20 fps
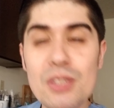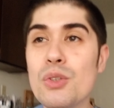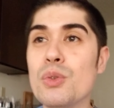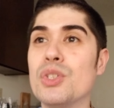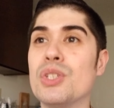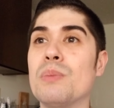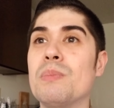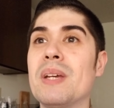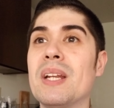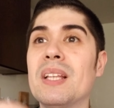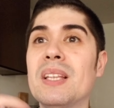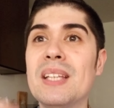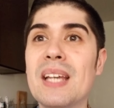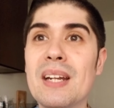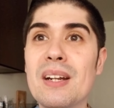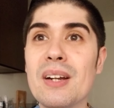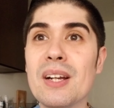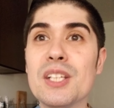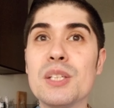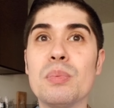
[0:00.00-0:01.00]
You submit a
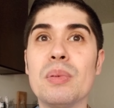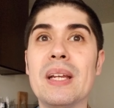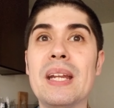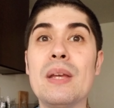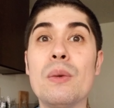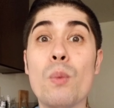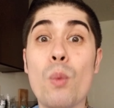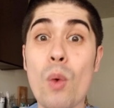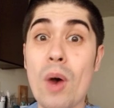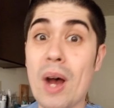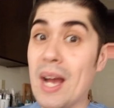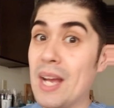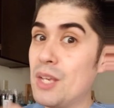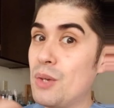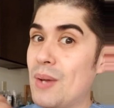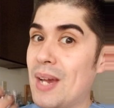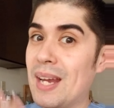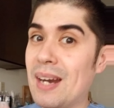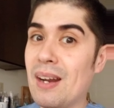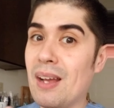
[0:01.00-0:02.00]
letter explaining why you
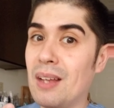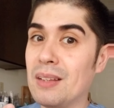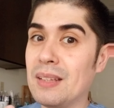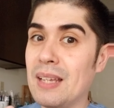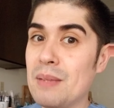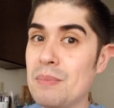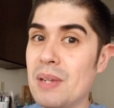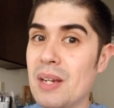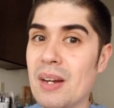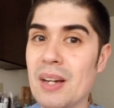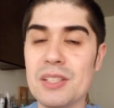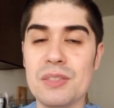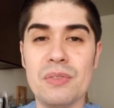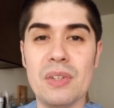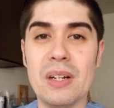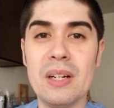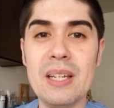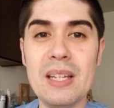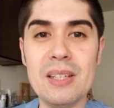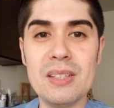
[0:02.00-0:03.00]
had an online marriage.
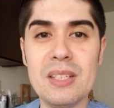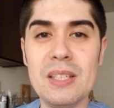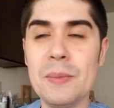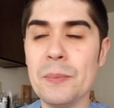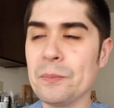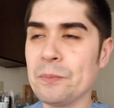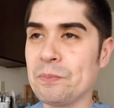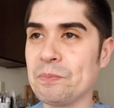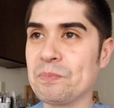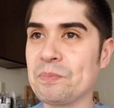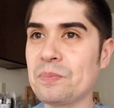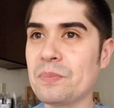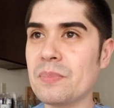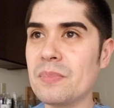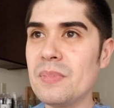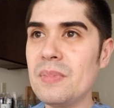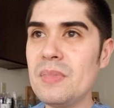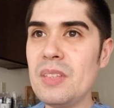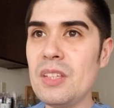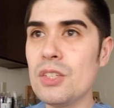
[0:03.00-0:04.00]
Very easy.
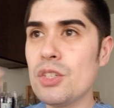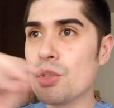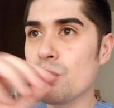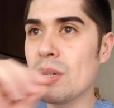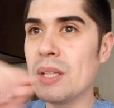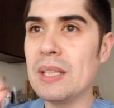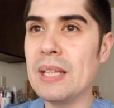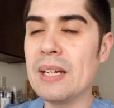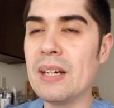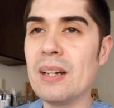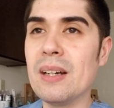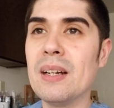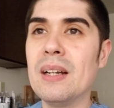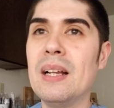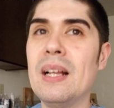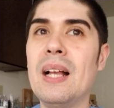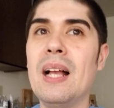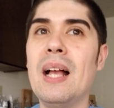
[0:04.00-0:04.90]
Here's my letter.